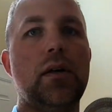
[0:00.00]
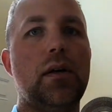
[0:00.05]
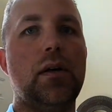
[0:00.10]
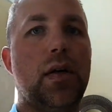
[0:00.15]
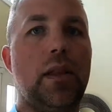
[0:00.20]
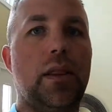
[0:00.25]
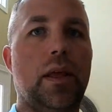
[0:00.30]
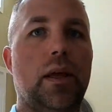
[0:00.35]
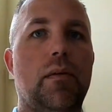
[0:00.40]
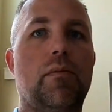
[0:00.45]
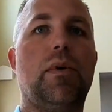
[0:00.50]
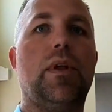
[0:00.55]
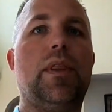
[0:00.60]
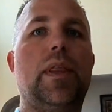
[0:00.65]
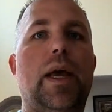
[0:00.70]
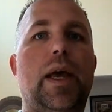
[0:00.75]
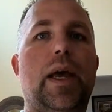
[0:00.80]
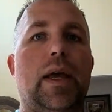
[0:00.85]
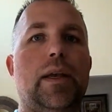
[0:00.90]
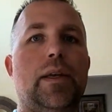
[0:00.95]
and then with
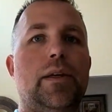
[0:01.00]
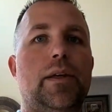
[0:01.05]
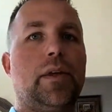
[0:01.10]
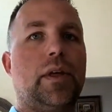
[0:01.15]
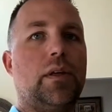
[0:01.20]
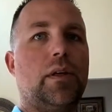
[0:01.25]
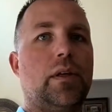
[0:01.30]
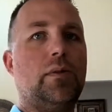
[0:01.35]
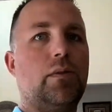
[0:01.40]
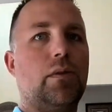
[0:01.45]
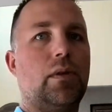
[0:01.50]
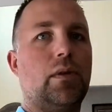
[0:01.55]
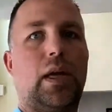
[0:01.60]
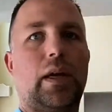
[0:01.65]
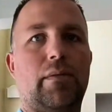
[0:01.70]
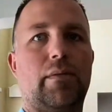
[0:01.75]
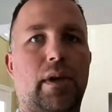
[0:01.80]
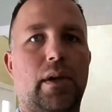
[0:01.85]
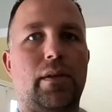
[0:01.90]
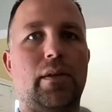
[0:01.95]
that you can do a lot
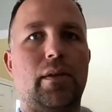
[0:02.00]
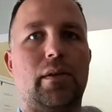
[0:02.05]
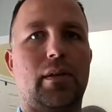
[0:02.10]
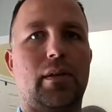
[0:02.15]
of other